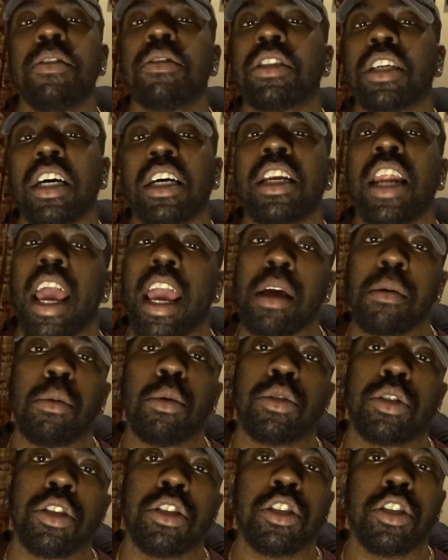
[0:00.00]
was
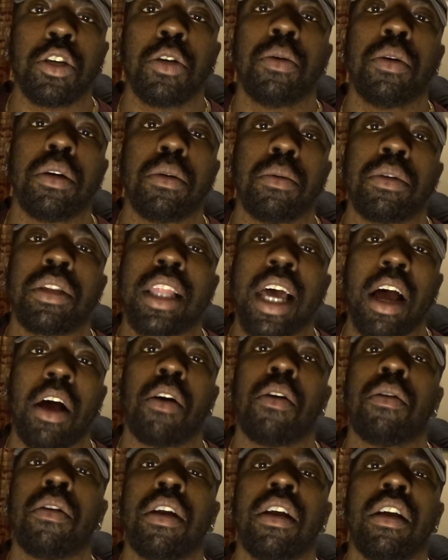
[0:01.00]
unable to do it
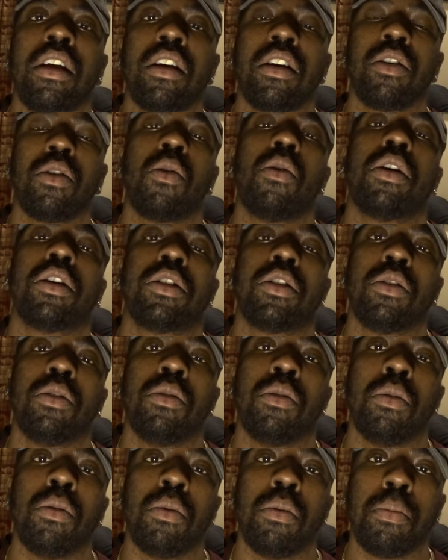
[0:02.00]
without going
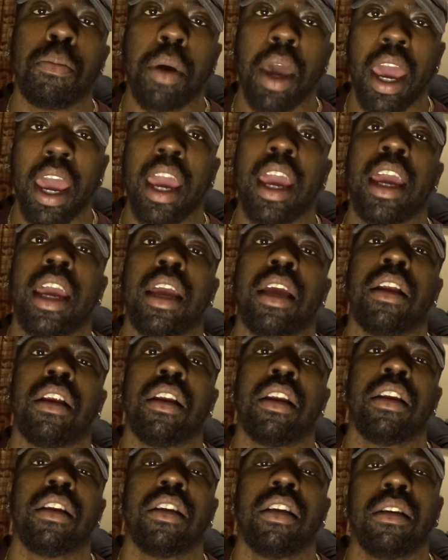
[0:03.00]
through pain
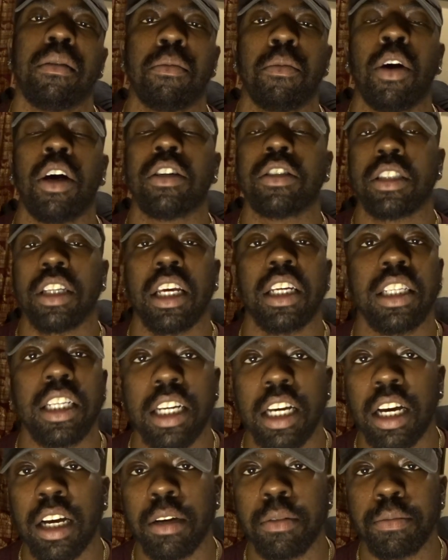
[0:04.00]
while
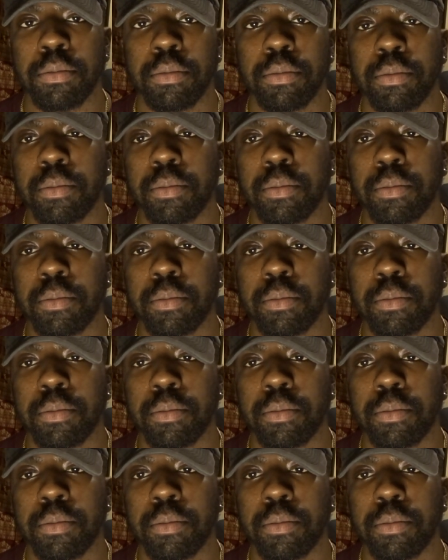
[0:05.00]
standing up.